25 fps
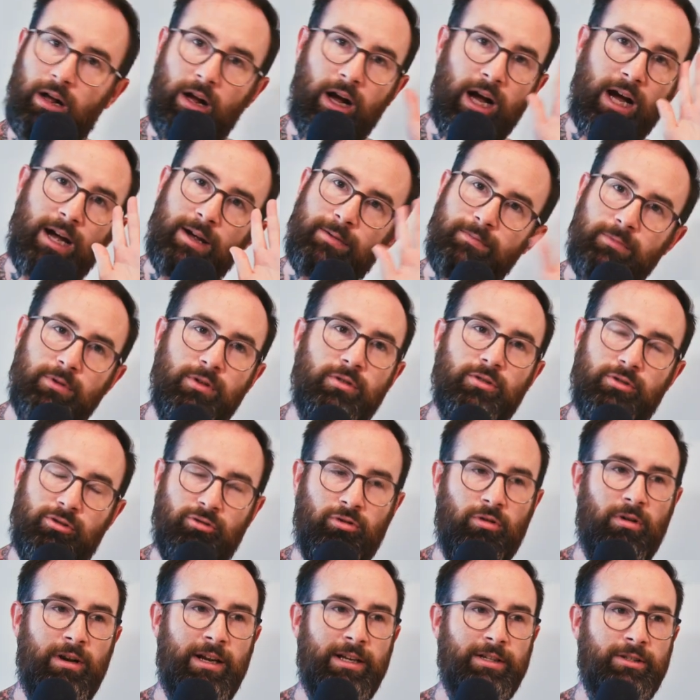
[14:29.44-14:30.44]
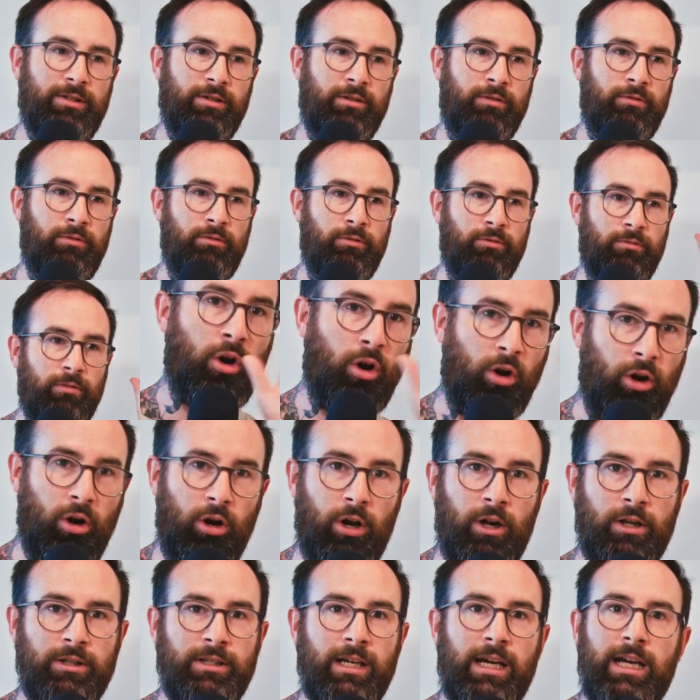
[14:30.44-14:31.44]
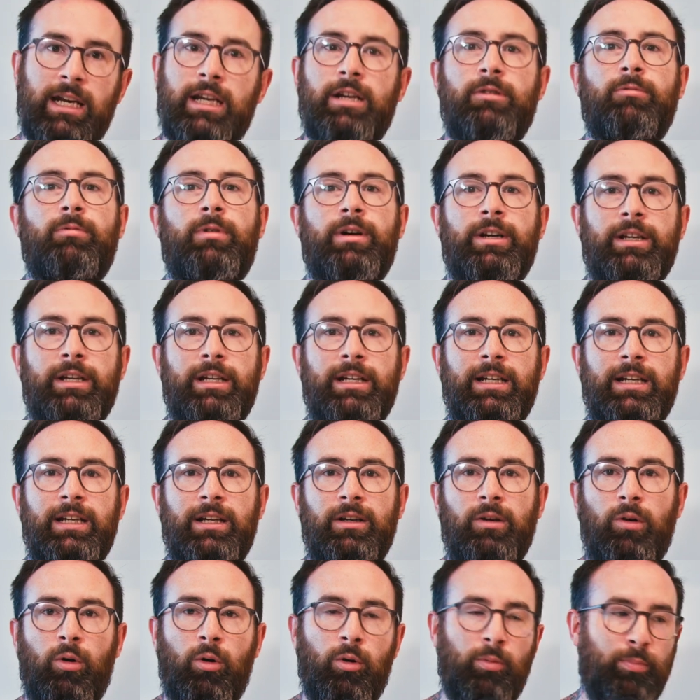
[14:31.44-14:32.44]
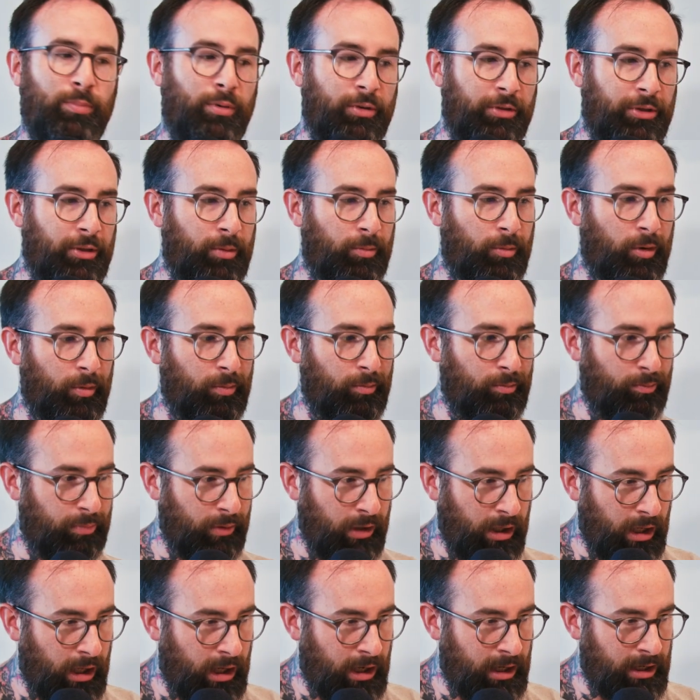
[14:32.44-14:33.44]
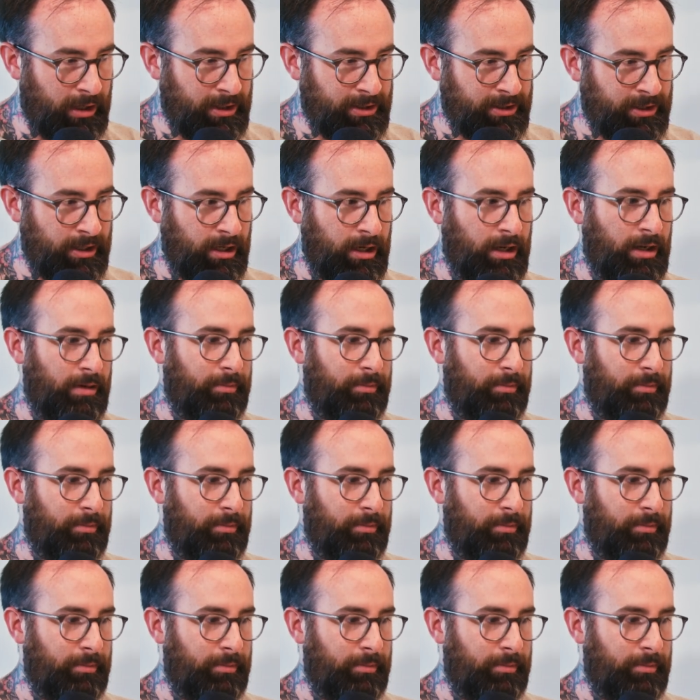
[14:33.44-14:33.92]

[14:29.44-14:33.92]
I'm not trying to hurt anyone here or put them on blast,